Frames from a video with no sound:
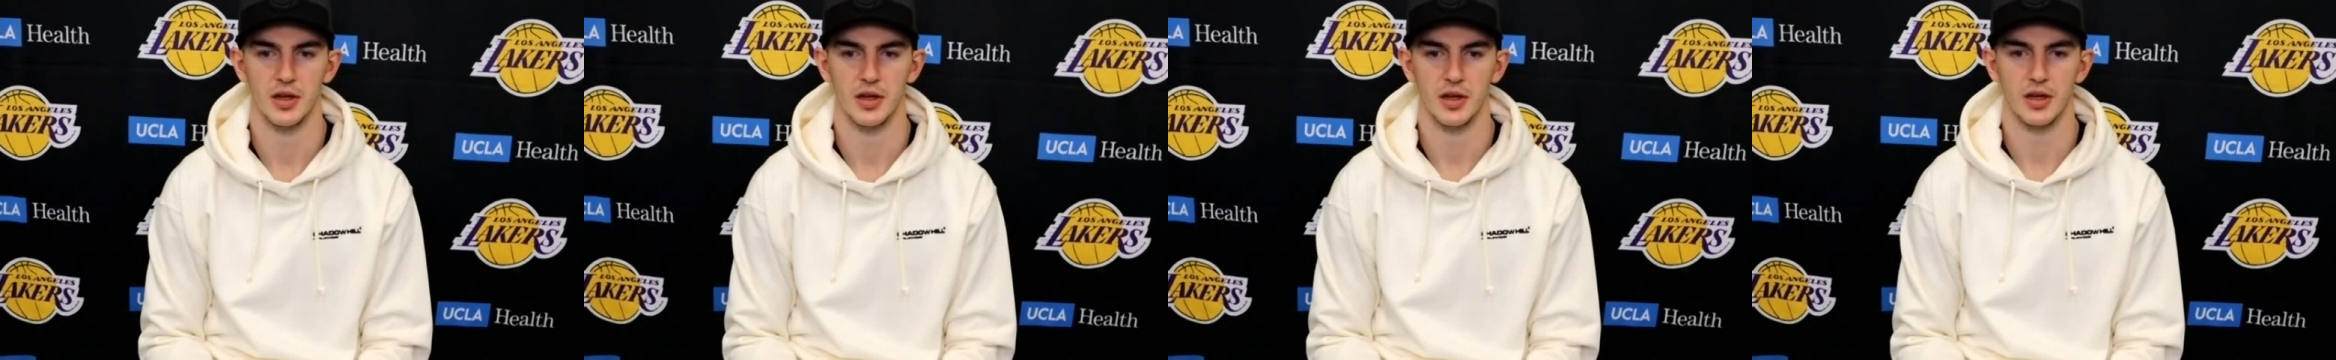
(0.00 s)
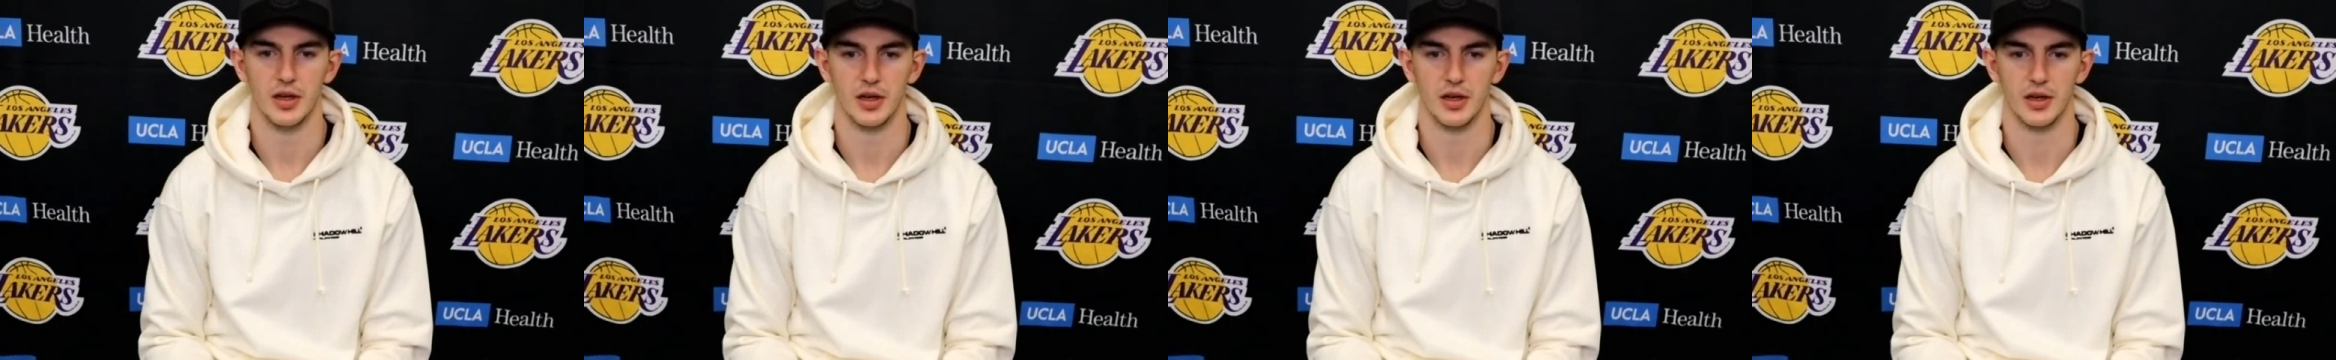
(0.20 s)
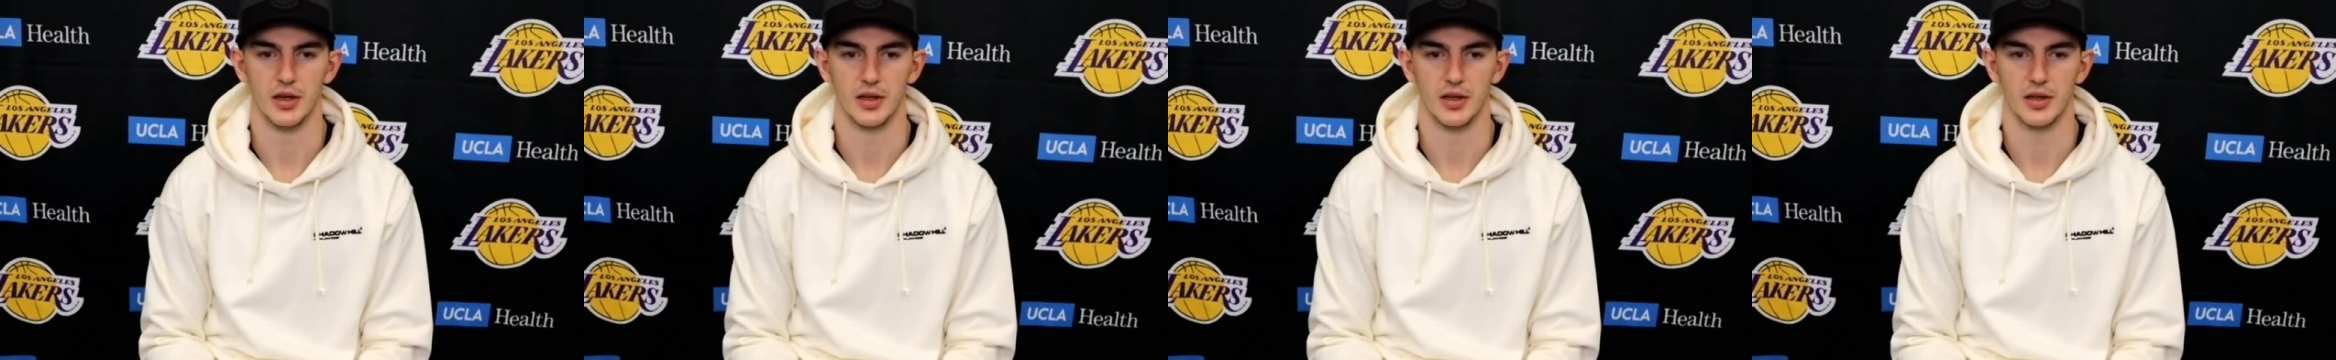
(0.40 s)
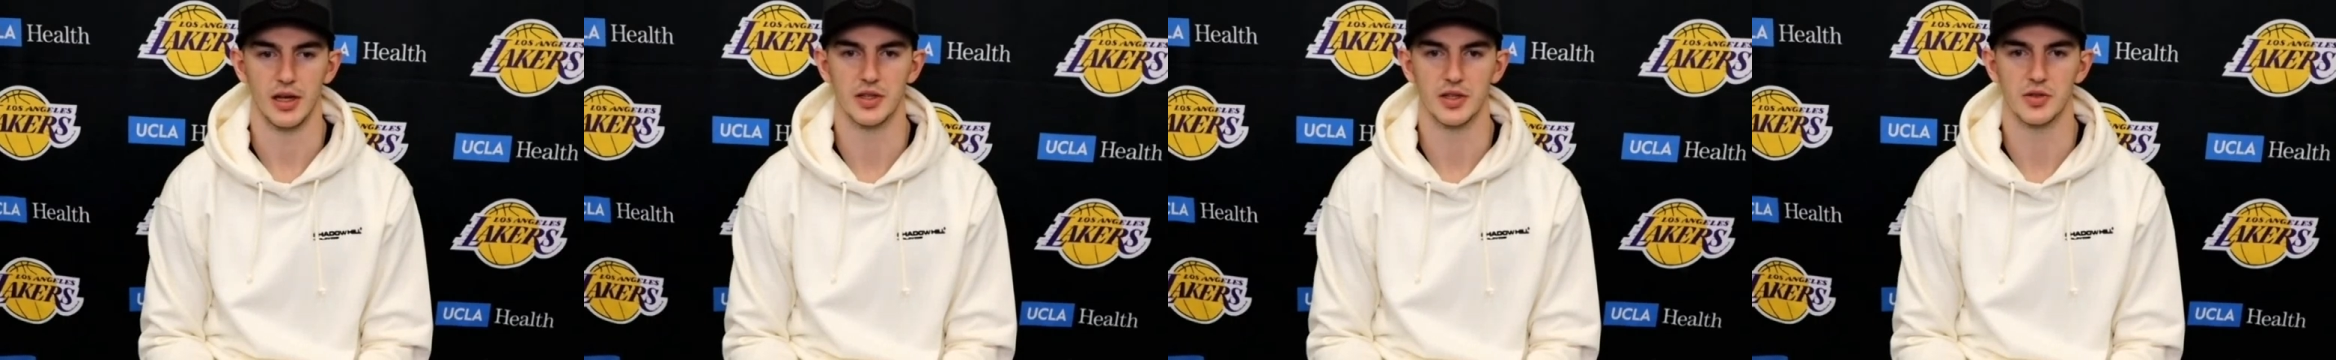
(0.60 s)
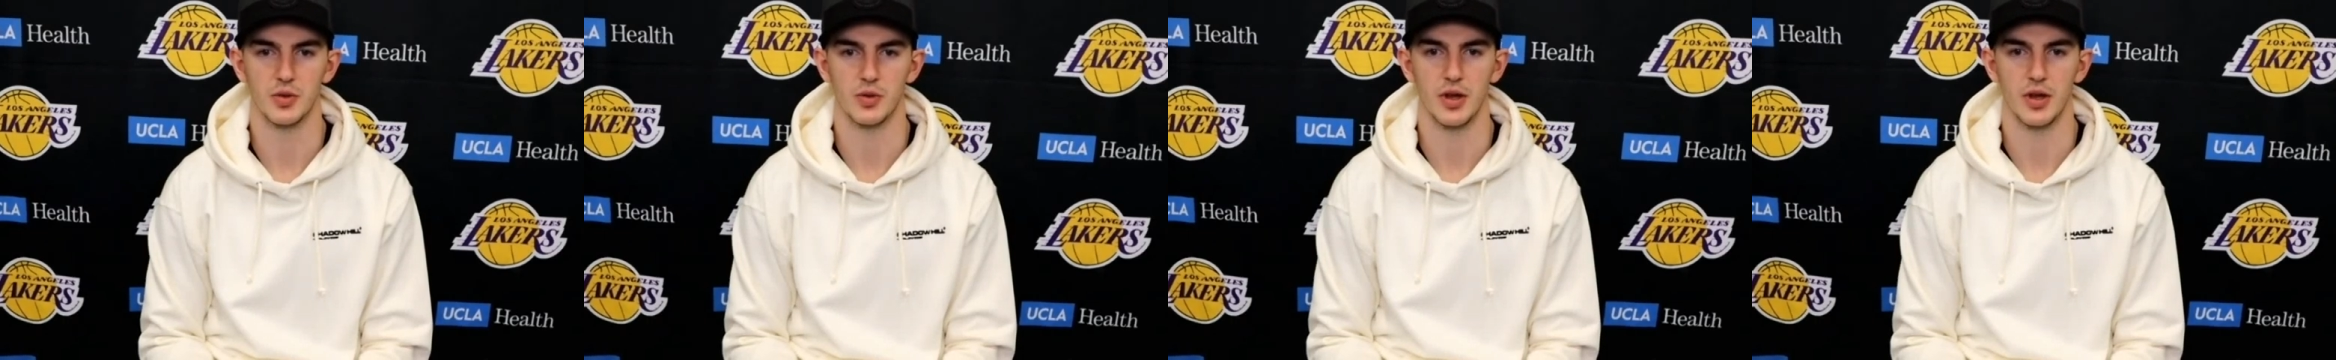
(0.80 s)

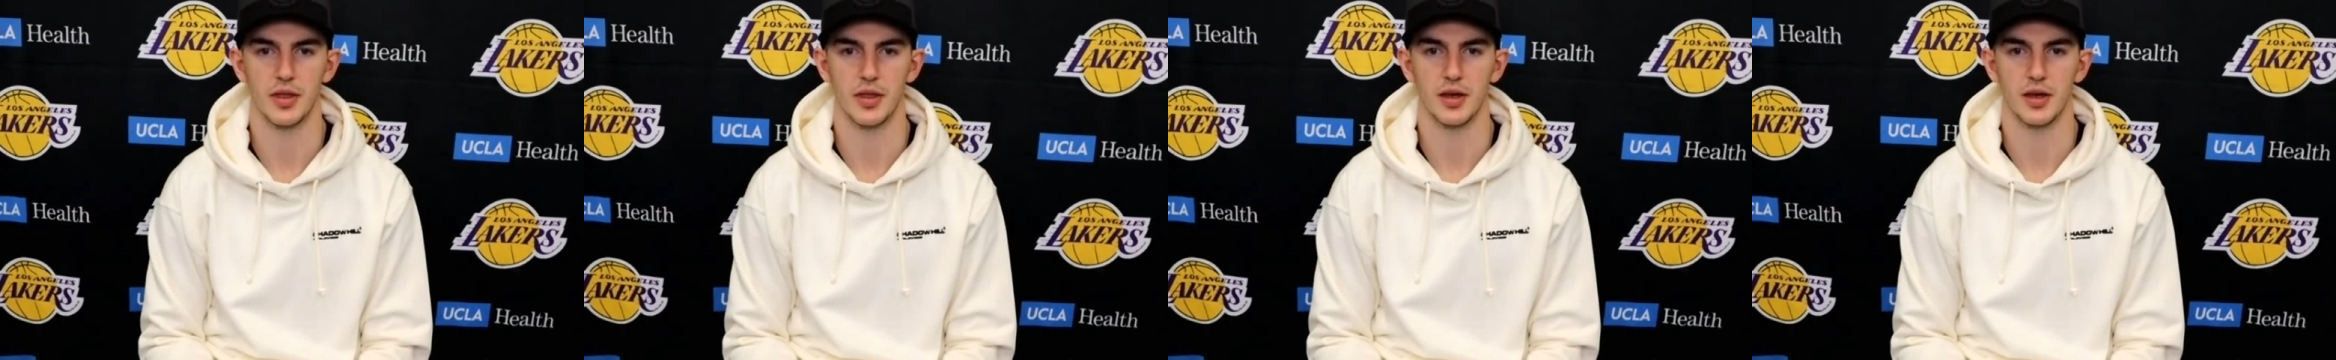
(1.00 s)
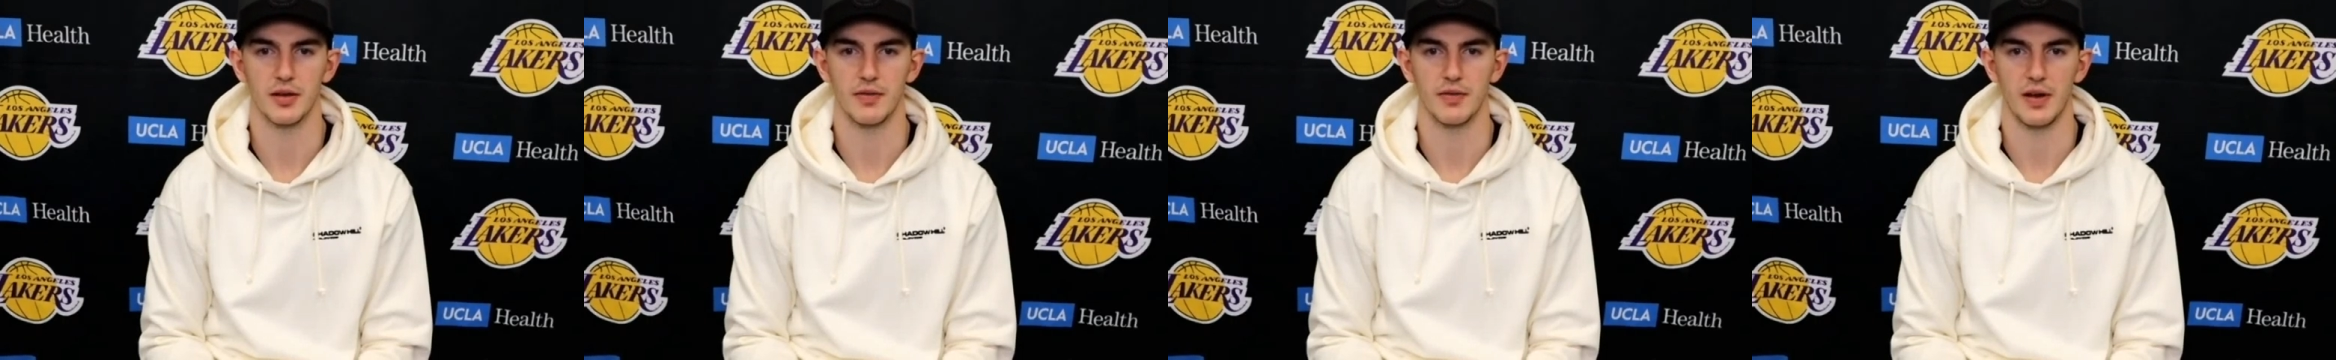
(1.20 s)
that's one thing.